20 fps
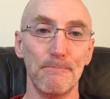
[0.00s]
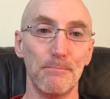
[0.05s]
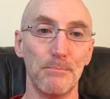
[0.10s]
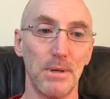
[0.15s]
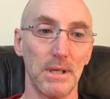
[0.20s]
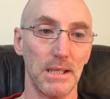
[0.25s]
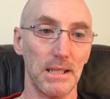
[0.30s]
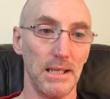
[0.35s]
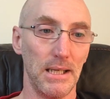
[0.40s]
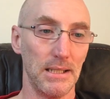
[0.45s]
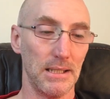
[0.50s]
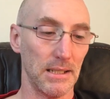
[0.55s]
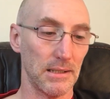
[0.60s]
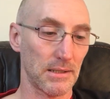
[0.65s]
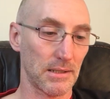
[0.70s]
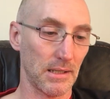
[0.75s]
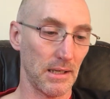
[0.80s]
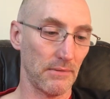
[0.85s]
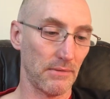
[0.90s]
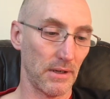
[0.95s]
But it
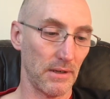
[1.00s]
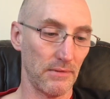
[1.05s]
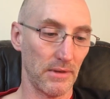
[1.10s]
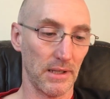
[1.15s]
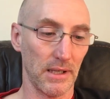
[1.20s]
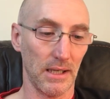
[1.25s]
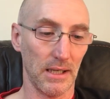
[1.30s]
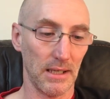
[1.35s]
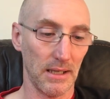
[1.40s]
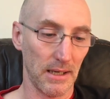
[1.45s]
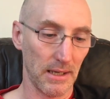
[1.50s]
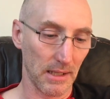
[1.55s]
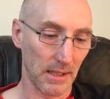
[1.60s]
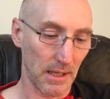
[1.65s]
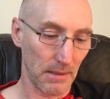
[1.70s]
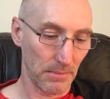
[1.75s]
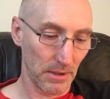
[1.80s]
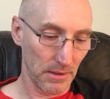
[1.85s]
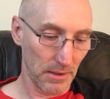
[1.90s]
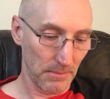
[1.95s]
does cover everything, and a
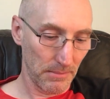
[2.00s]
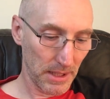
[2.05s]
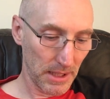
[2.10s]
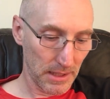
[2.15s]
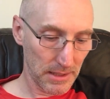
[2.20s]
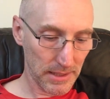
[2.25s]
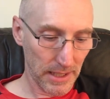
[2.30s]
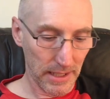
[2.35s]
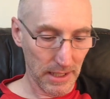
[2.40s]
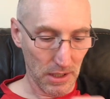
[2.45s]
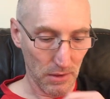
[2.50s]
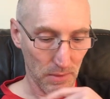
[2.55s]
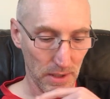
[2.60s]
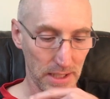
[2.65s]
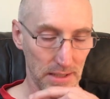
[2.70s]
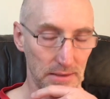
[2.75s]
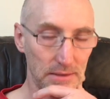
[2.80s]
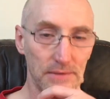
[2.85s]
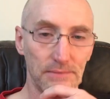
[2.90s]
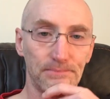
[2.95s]
couple of the big
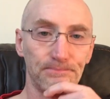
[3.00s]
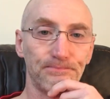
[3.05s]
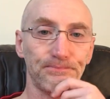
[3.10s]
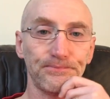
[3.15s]
takeaways